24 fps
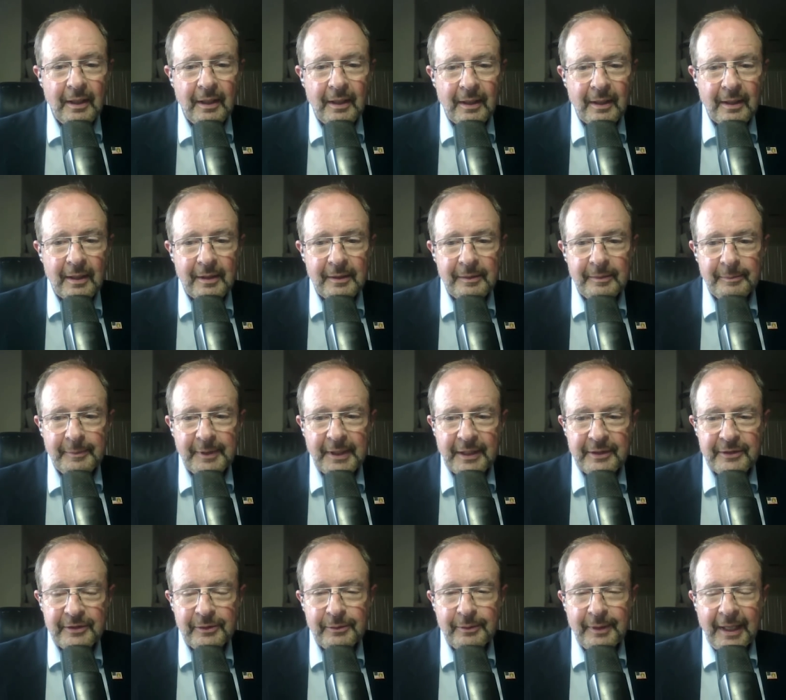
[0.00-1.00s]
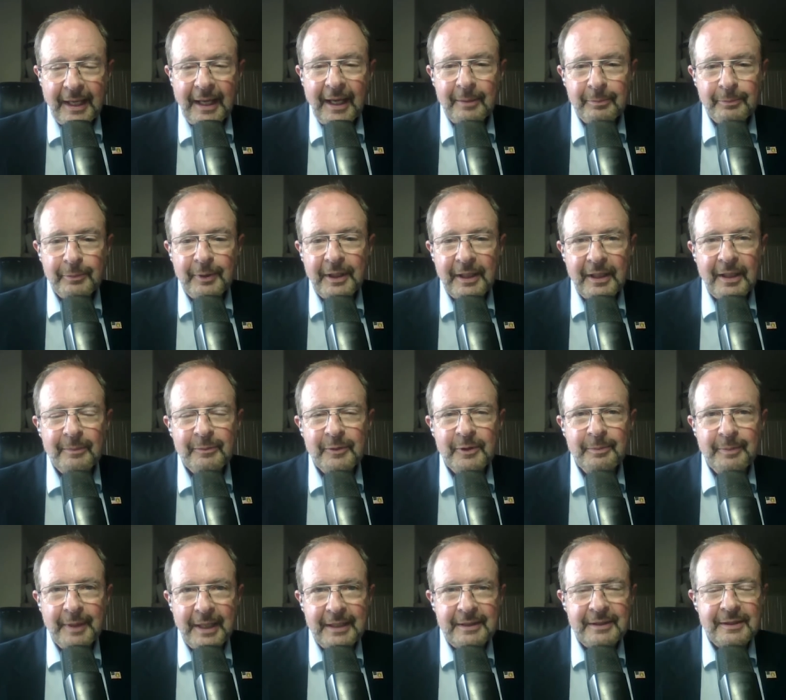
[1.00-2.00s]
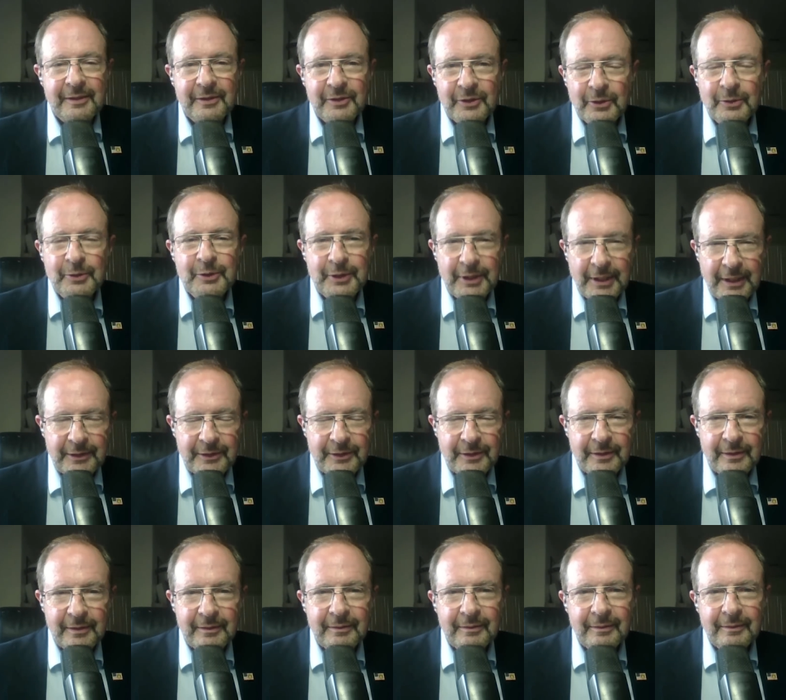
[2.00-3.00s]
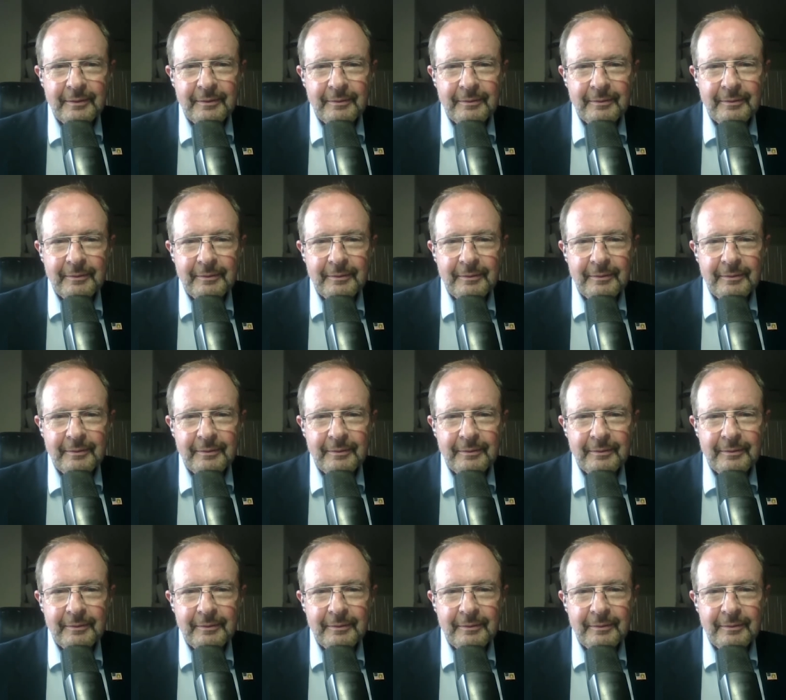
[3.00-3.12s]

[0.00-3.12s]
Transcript: Because you can't break up the basic search engine,